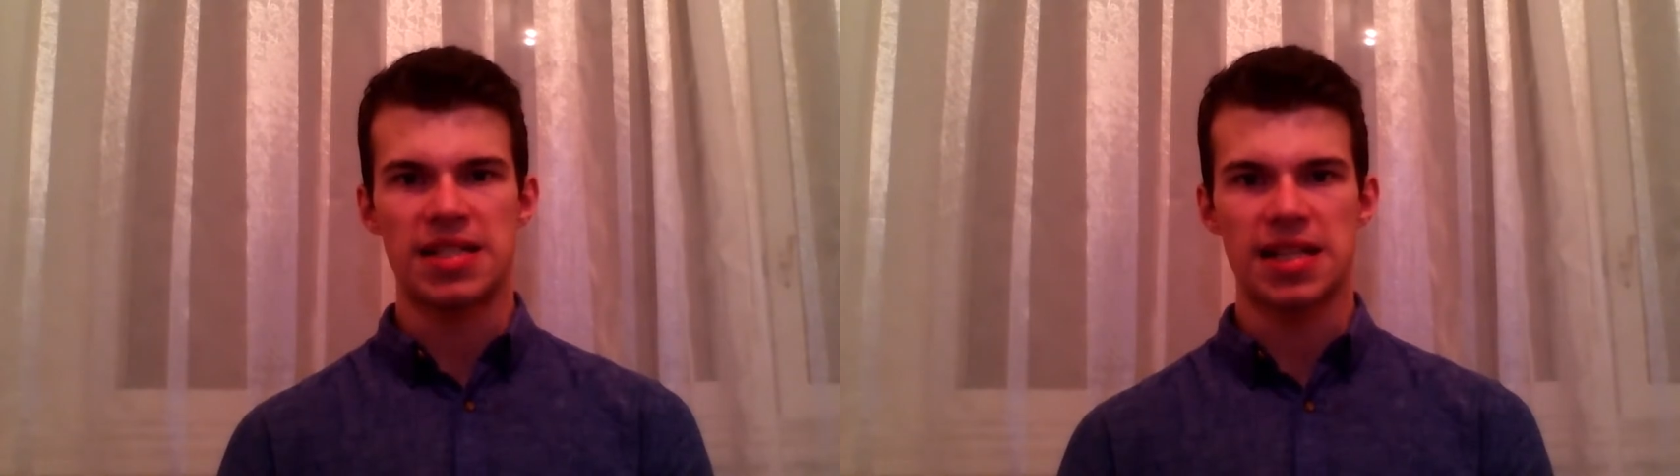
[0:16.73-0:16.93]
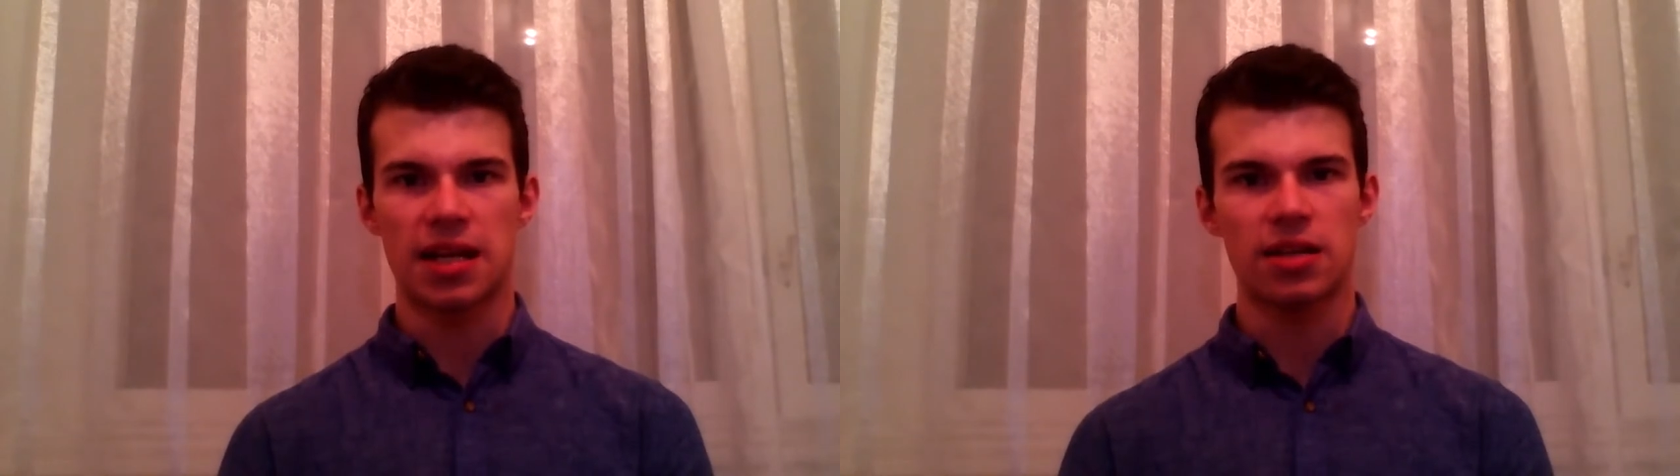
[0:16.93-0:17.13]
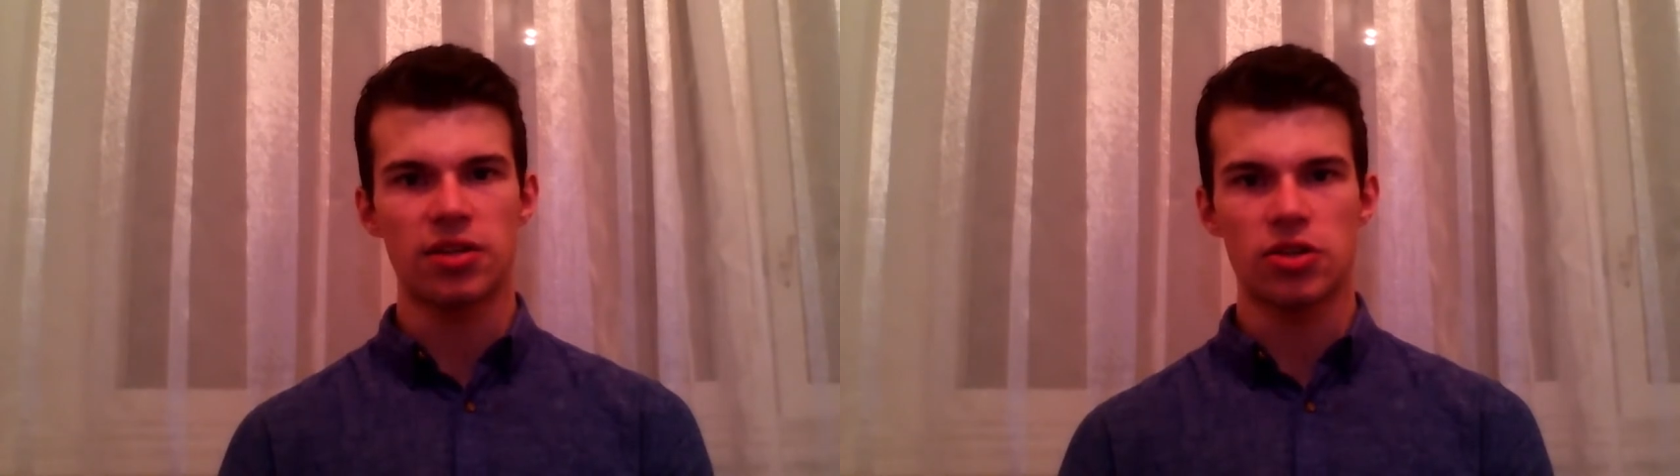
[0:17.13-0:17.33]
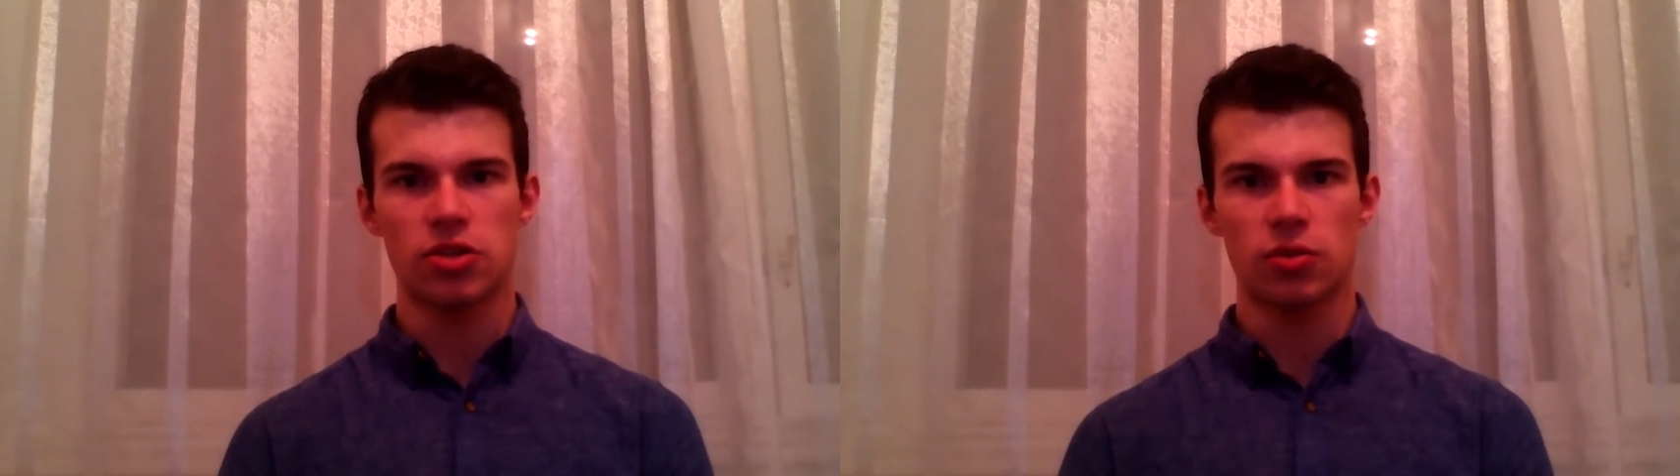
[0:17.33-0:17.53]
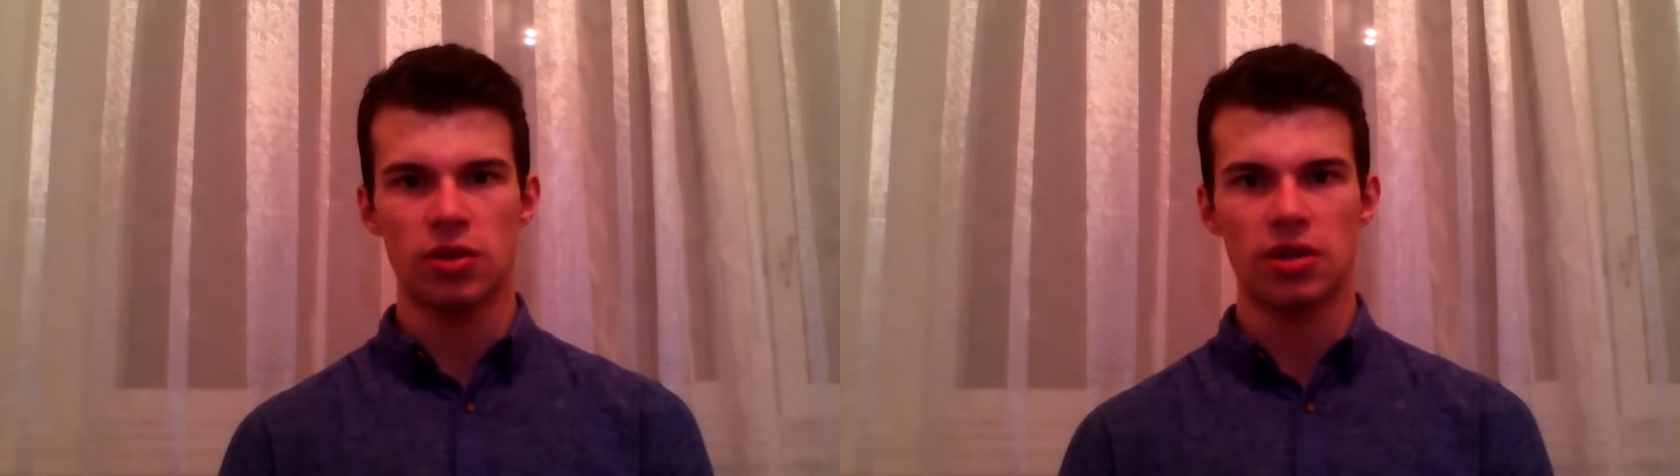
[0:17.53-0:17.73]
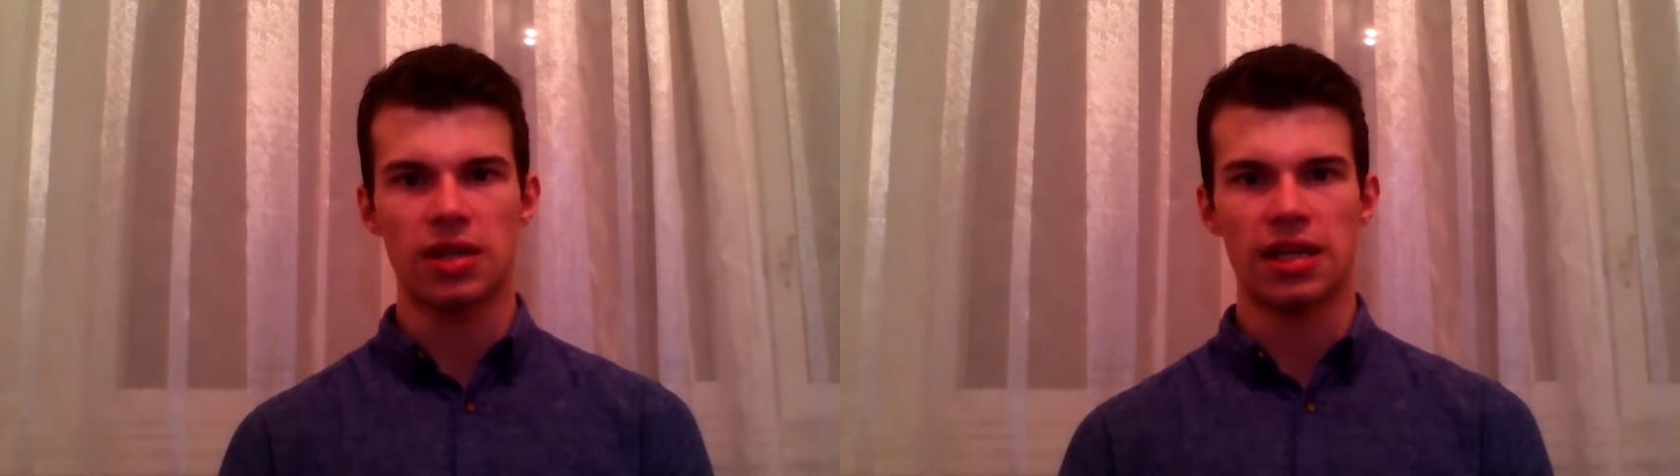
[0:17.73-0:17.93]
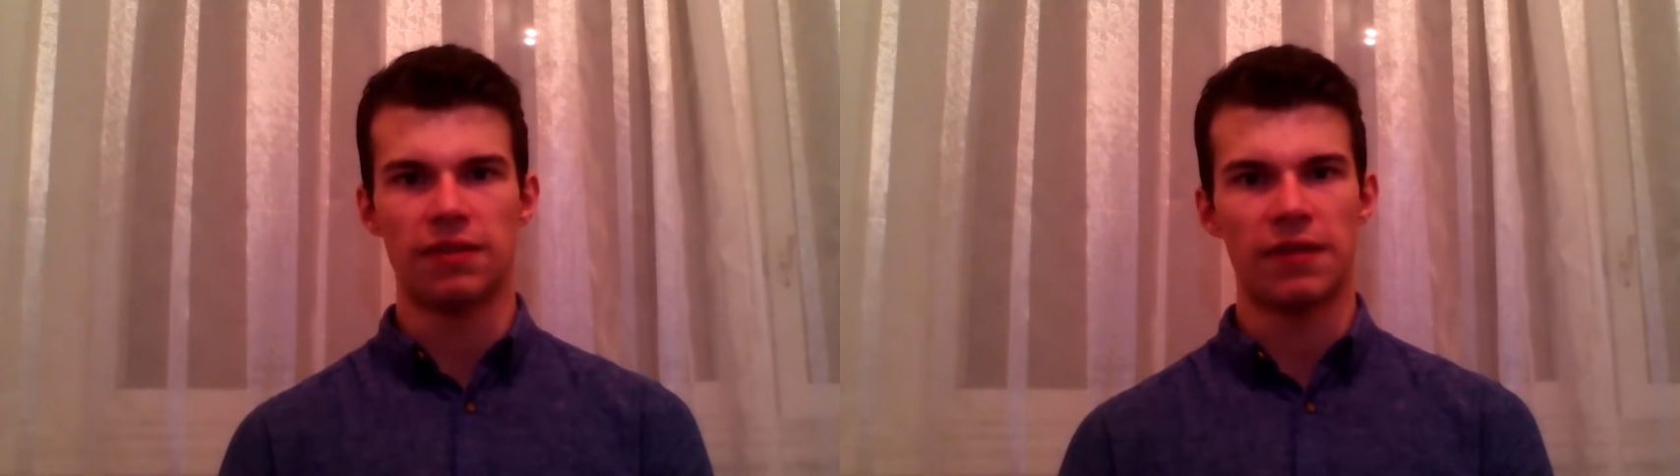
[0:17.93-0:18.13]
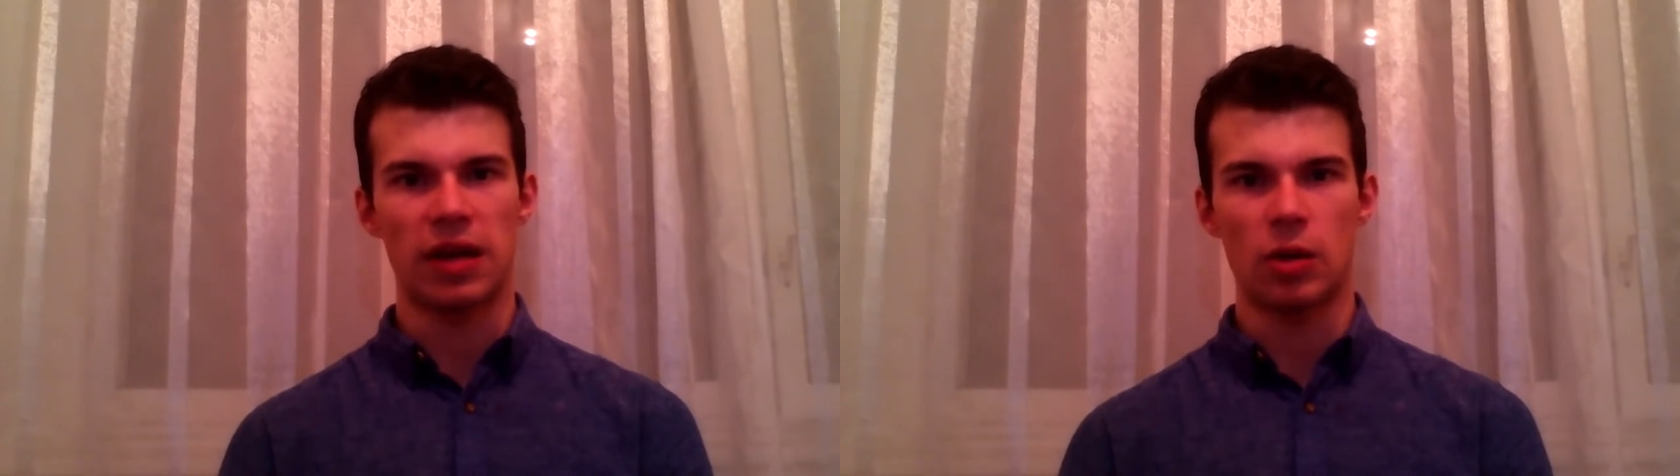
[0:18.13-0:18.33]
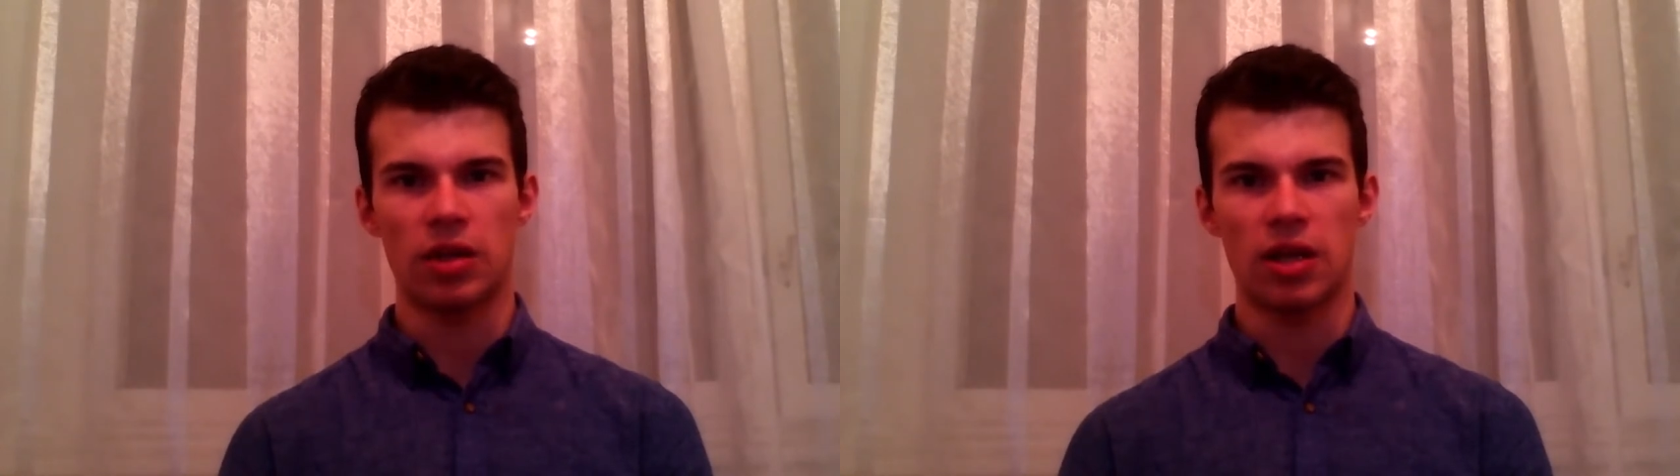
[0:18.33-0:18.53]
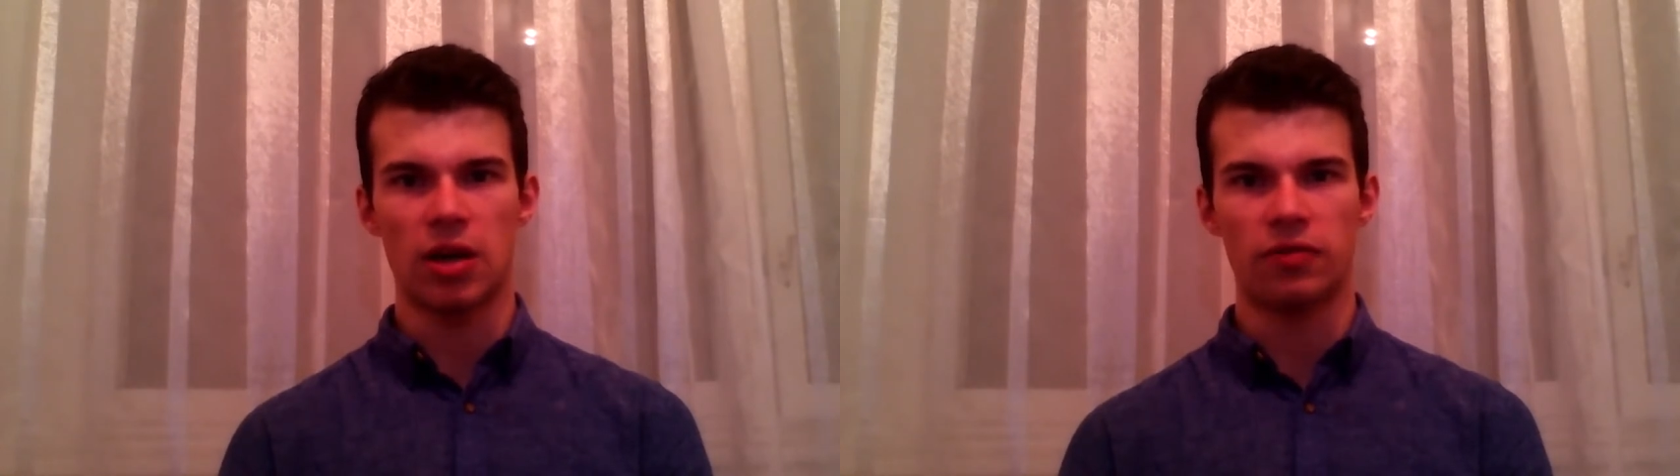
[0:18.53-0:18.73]
second-year student at the
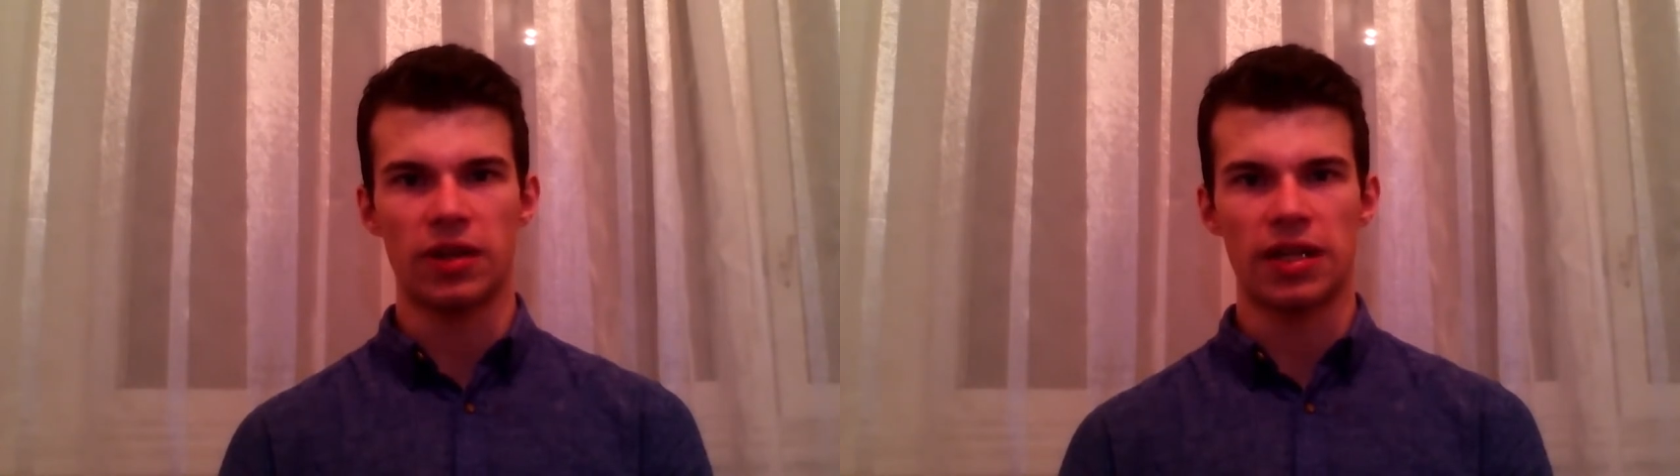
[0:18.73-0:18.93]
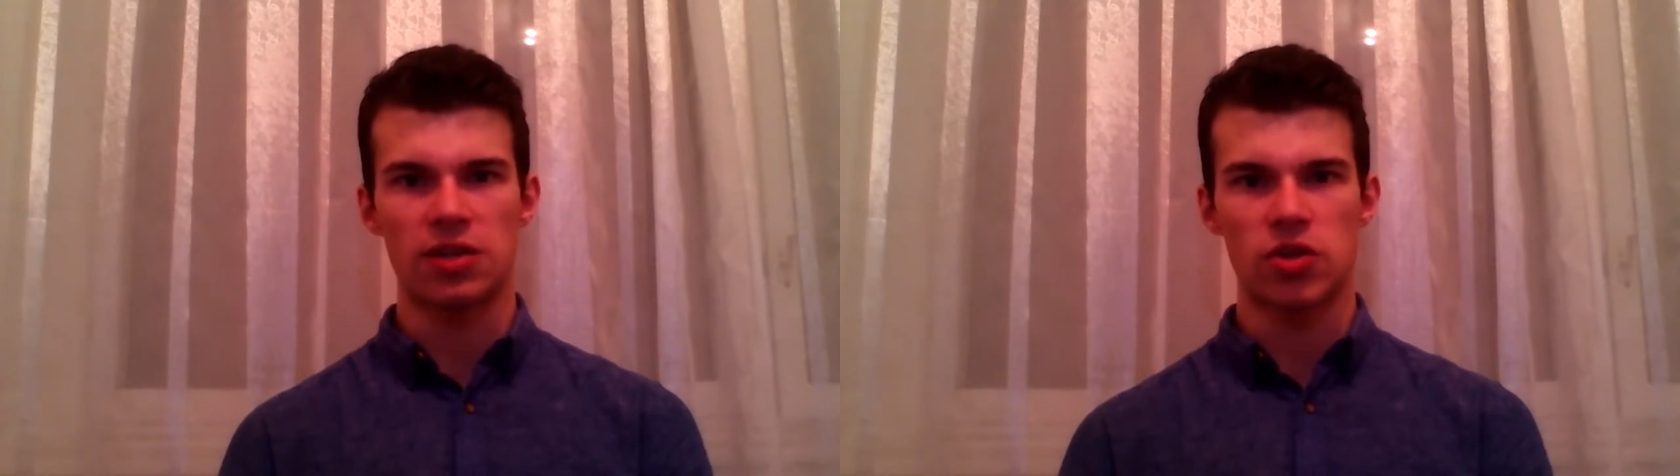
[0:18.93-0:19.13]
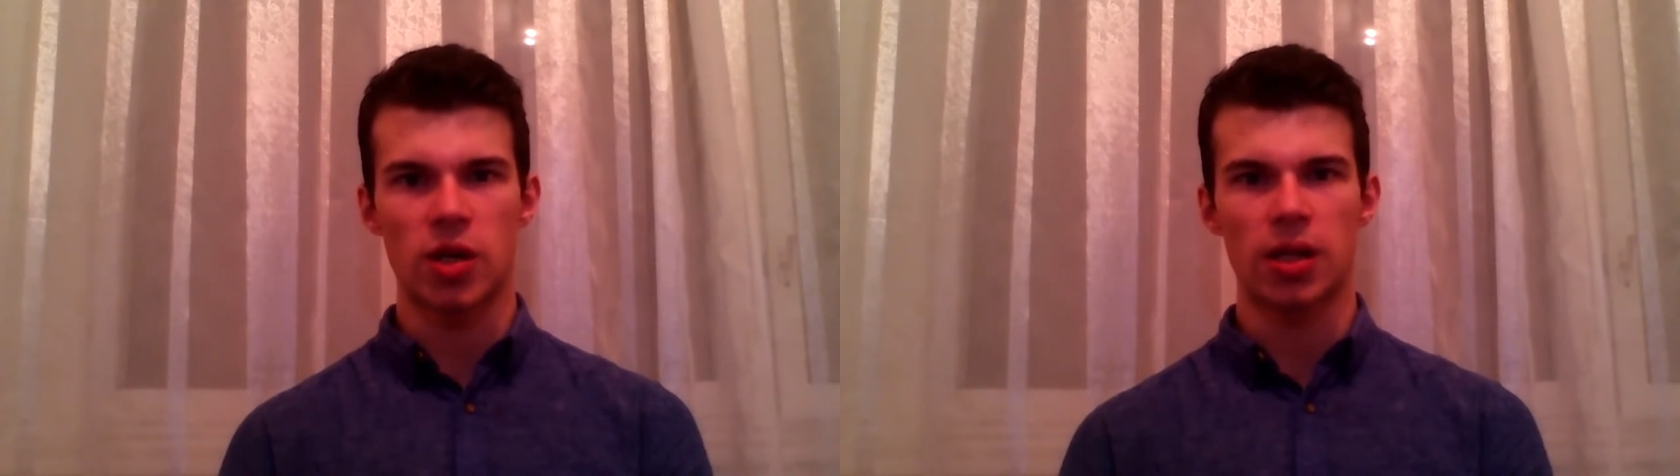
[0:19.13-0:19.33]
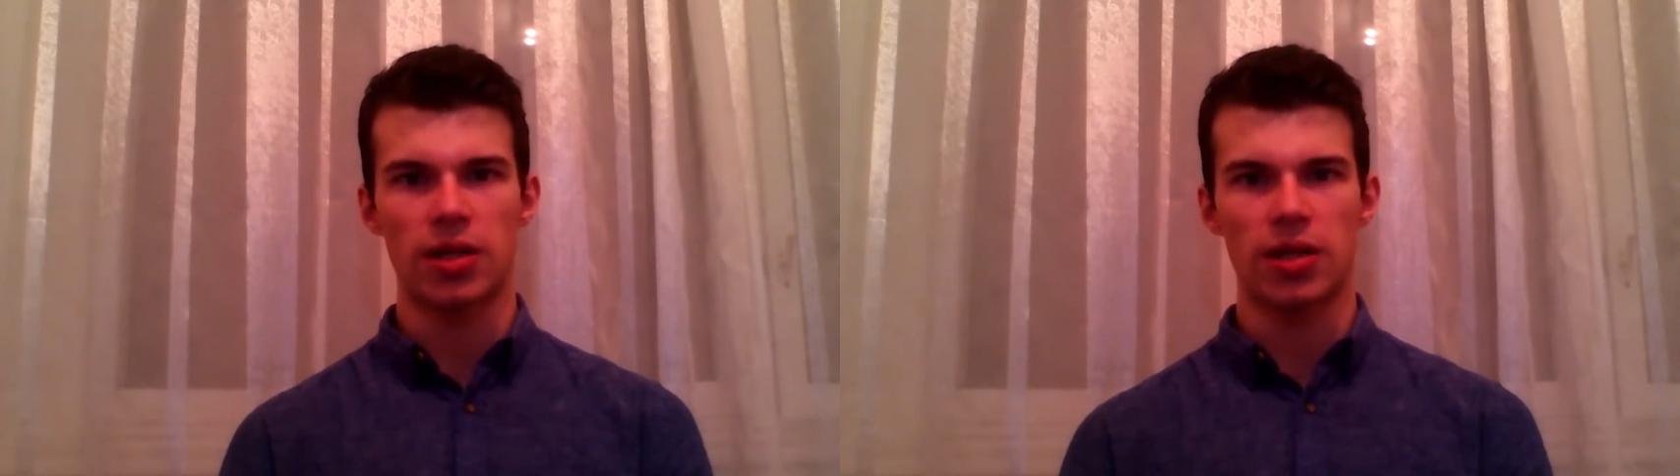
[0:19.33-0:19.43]
Faculty of Electrical